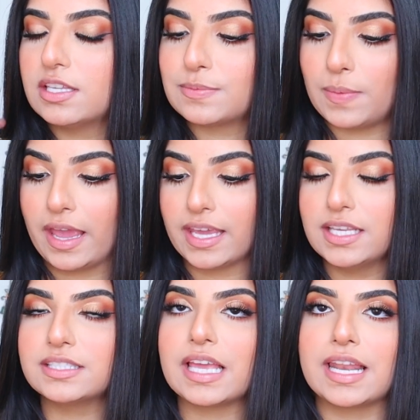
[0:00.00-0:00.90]

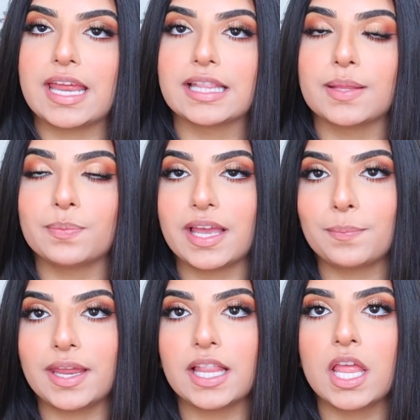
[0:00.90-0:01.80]
Spice and I overline
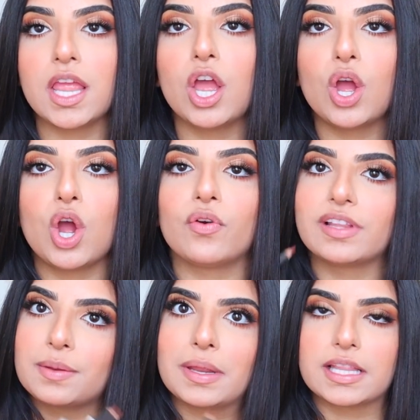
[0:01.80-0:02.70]
my